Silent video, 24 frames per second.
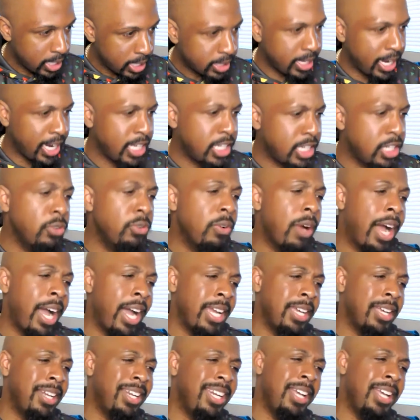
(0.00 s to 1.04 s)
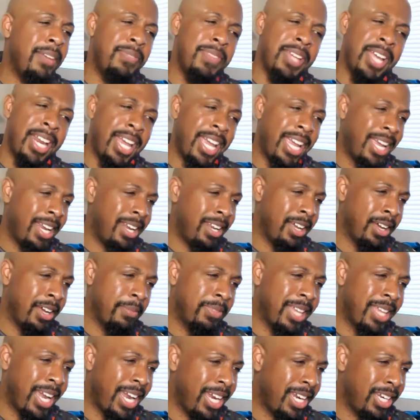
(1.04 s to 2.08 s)
Thank you, Ryan. Lift that head up.
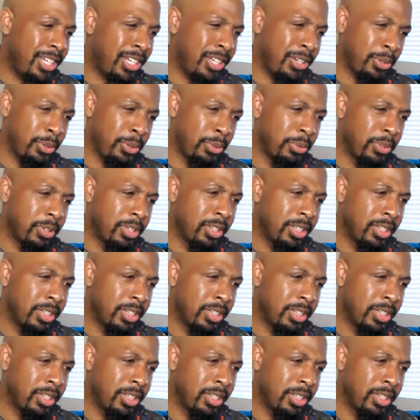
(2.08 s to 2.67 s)
Thank you.